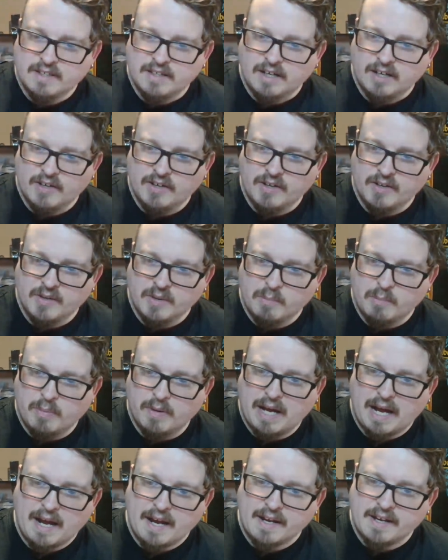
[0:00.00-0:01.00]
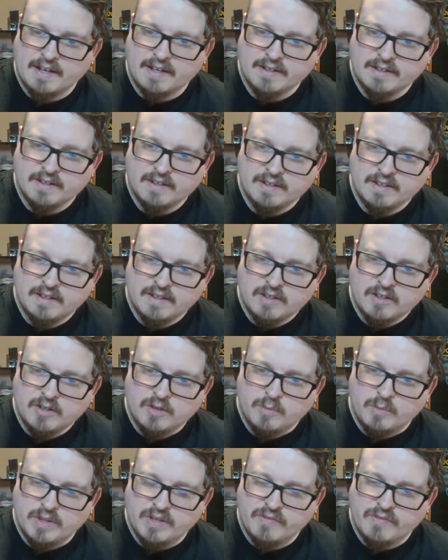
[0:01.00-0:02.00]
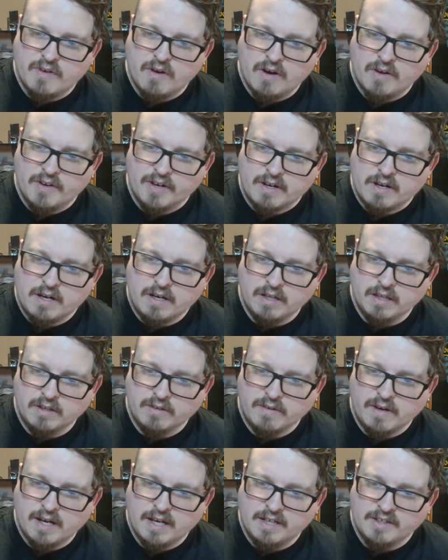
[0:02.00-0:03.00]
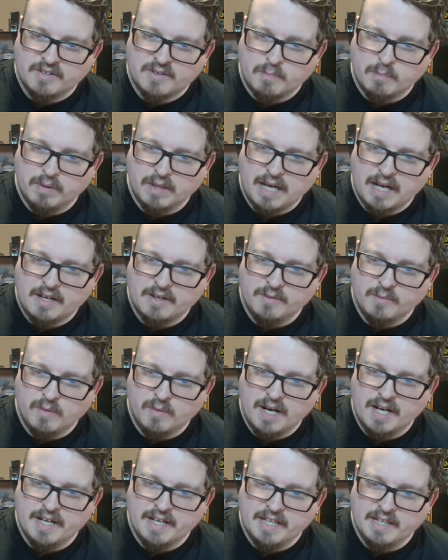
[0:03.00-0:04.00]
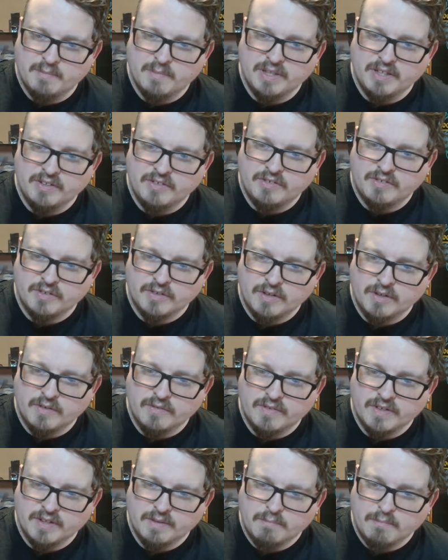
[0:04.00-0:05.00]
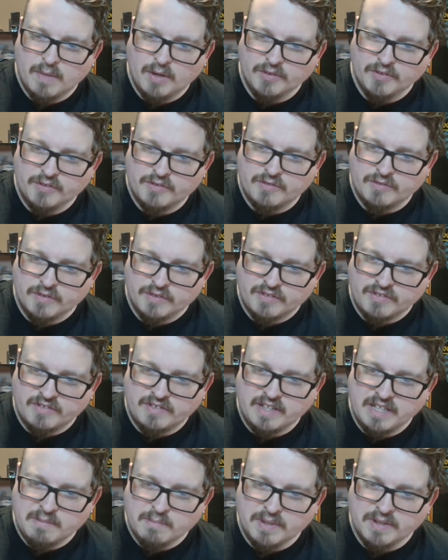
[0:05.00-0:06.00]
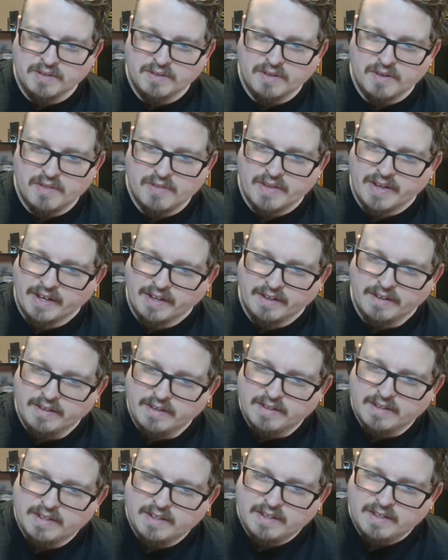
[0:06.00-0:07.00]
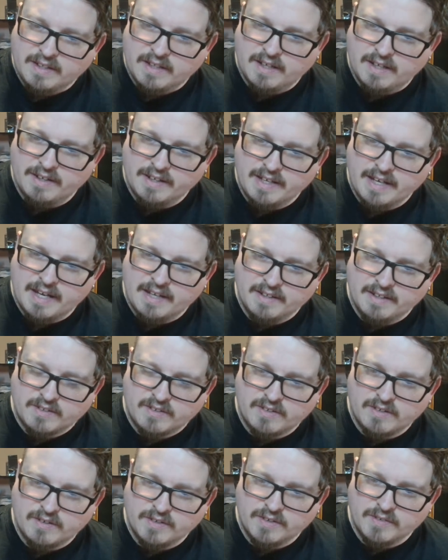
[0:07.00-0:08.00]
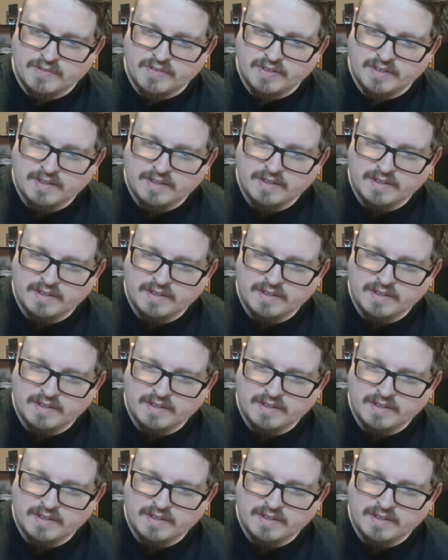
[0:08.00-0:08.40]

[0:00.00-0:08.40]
And on the back, we've got a colorized black and white image of a monstrous demon thing. And again, it's 80s,